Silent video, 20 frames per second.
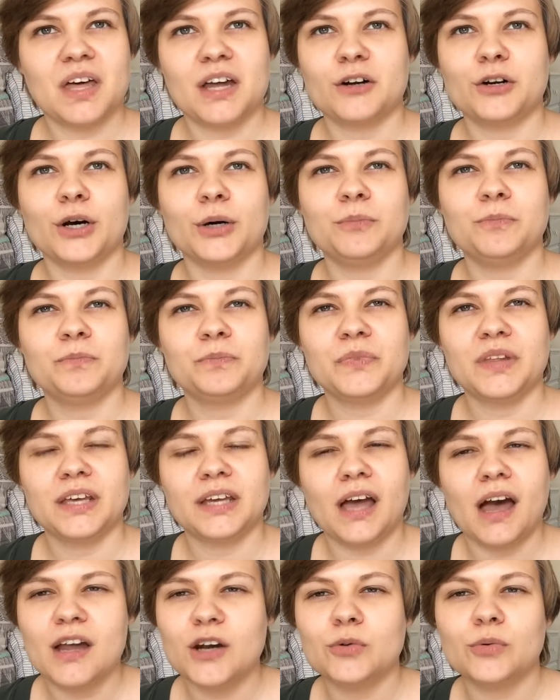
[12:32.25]
don't know.
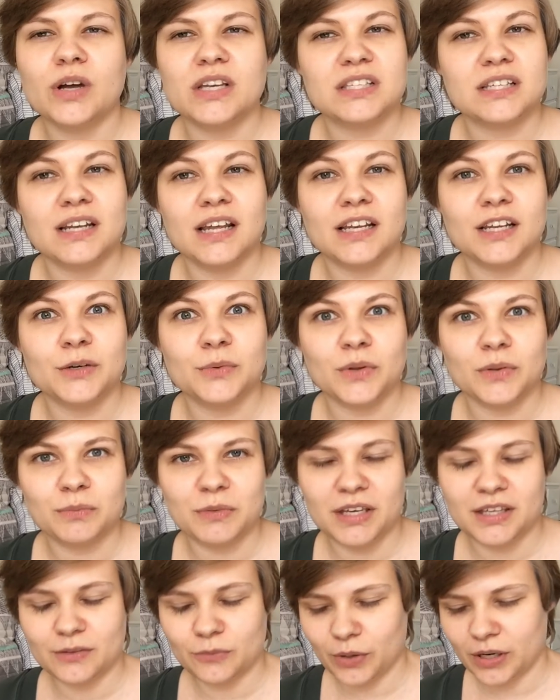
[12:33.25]
It kind of resonated with
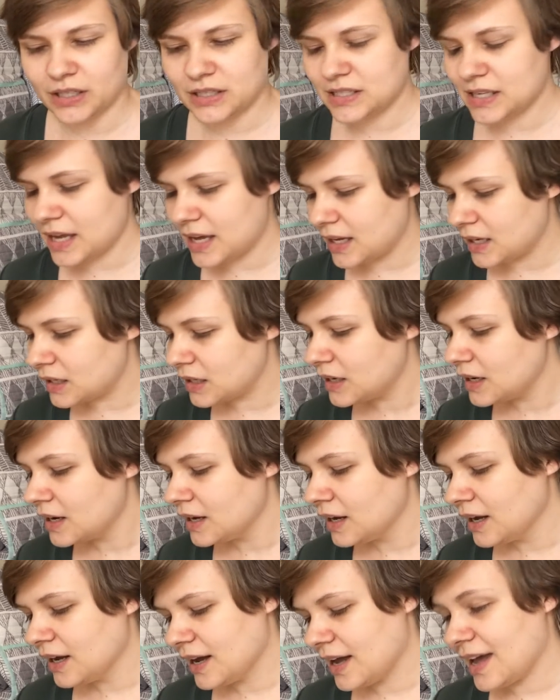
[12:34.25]
me, what it said,
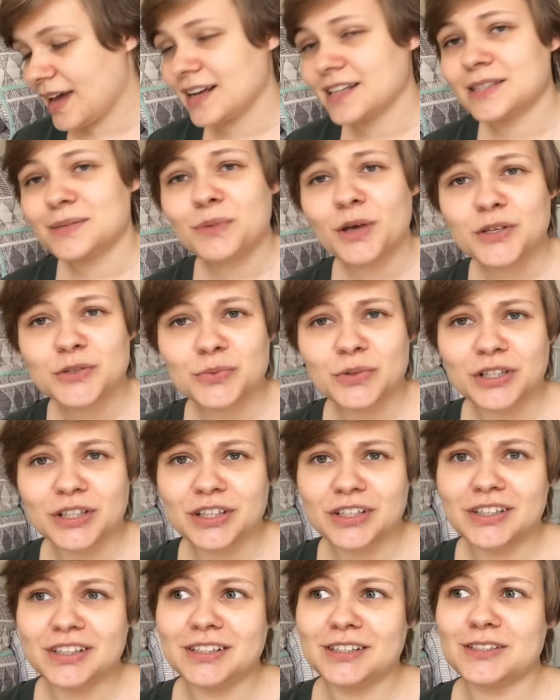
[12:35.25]
and it smells
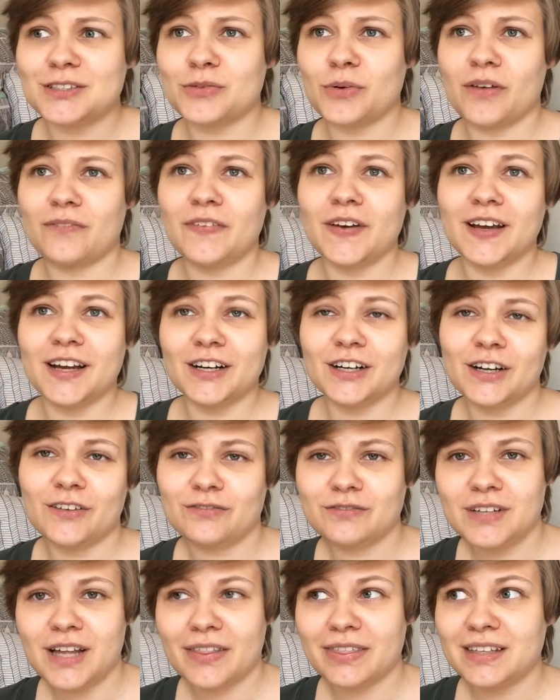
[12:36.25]
really good, so I figure
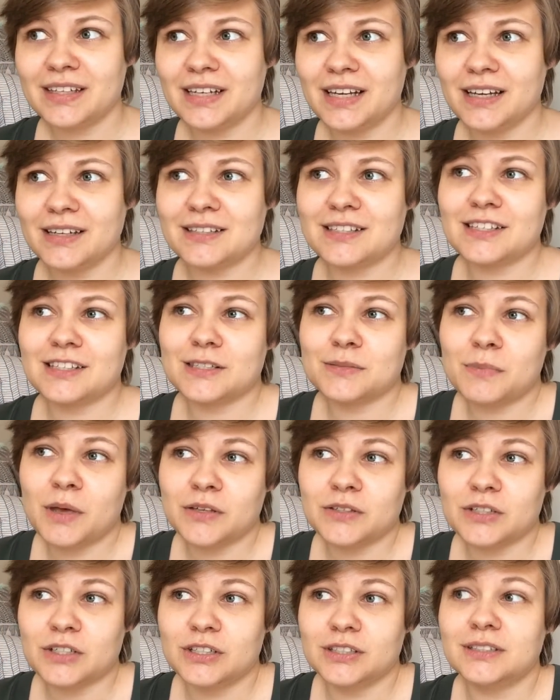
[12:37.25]
if nothing else, it
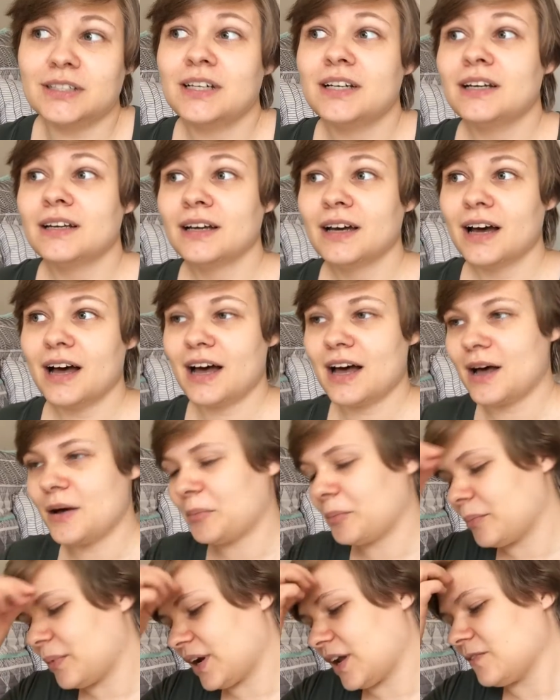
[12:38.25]
smells good.
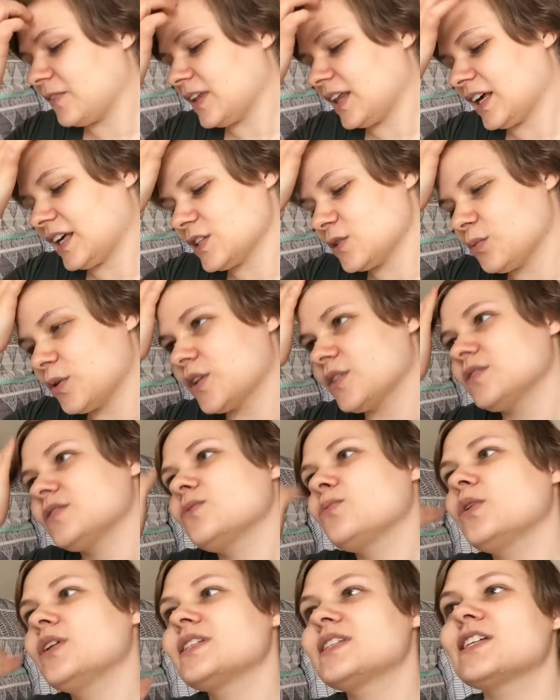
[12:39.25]
But I feel like it's one of
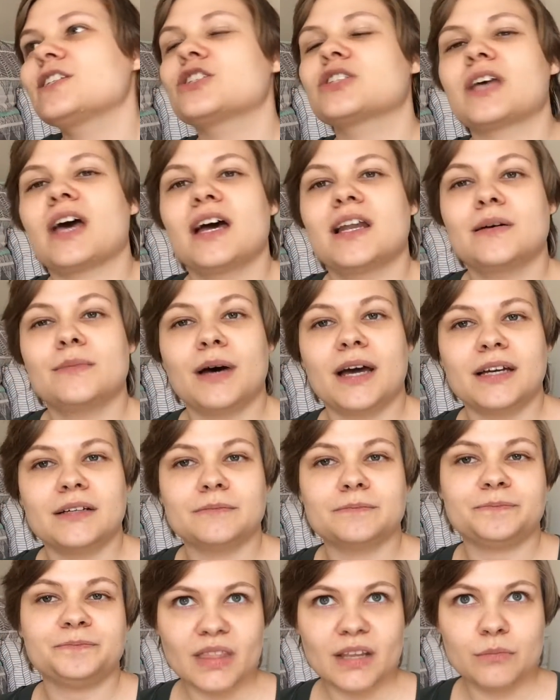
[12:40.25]
those ones that just kind of might
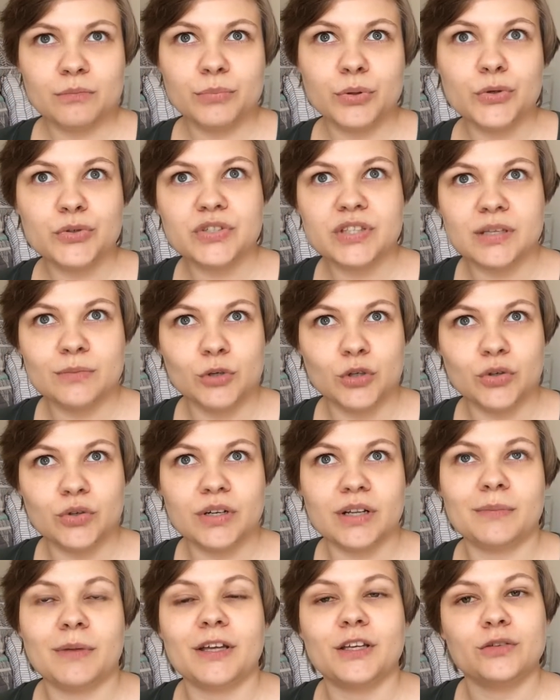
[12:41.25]
boost the
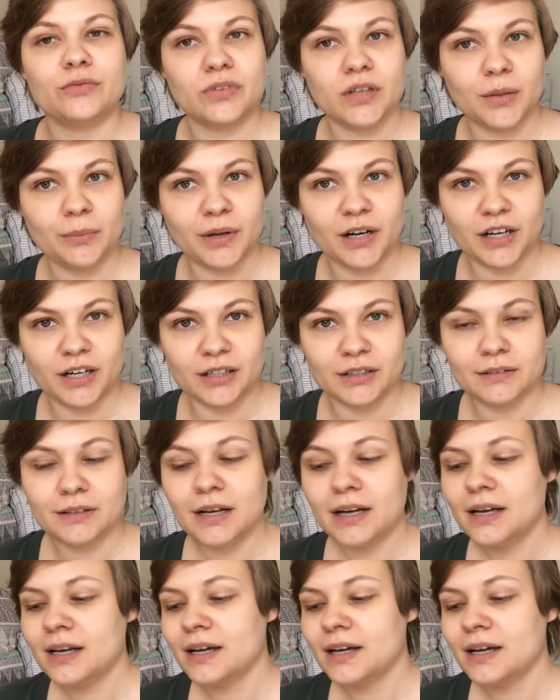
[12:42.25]
mood and make you feel better